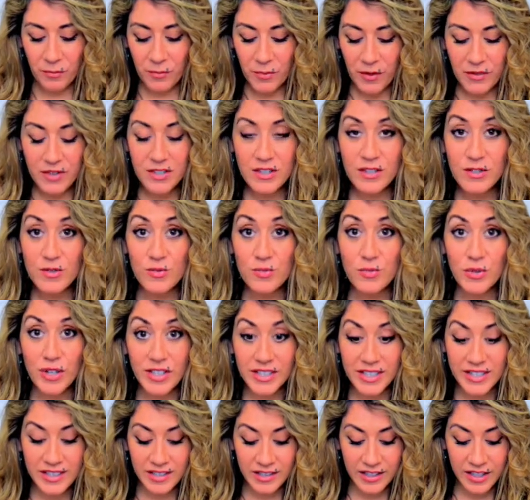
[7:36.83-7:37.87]
This is
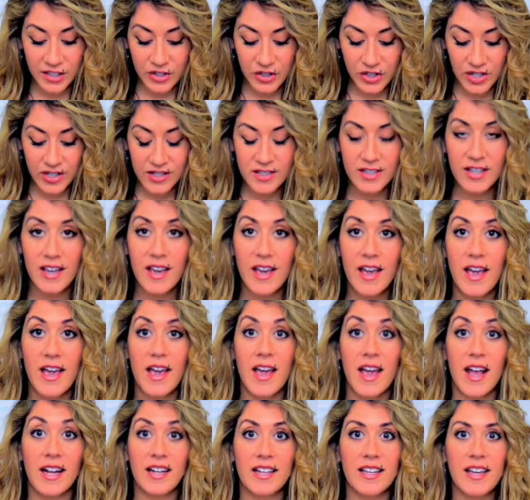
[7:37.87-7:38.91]
really delicious,
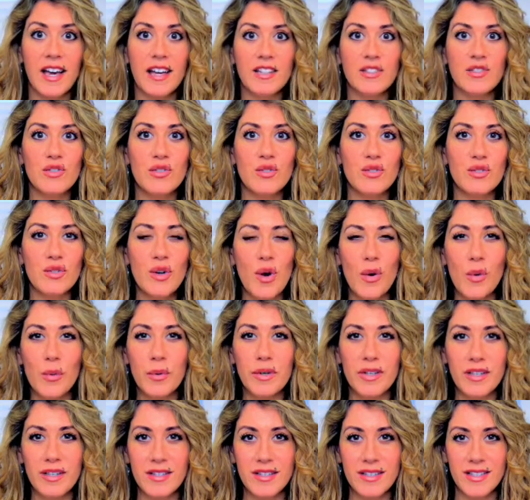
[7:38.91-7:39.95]
and again, so
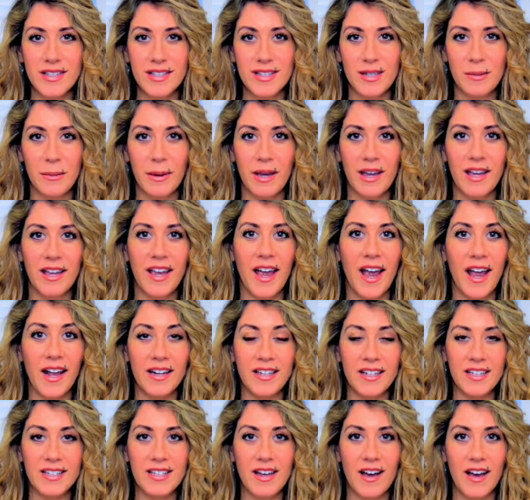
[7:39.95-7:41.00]
easy to make
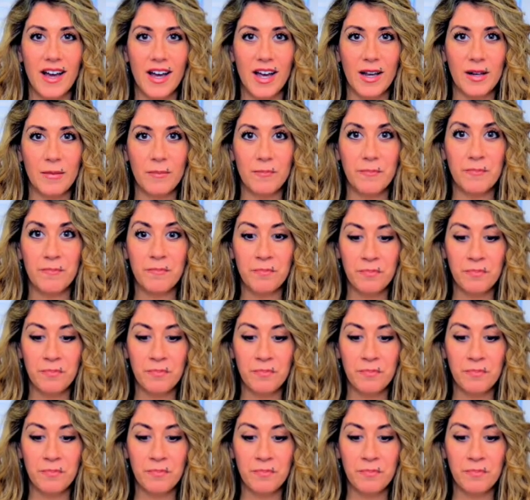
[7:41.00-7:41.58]
anytime,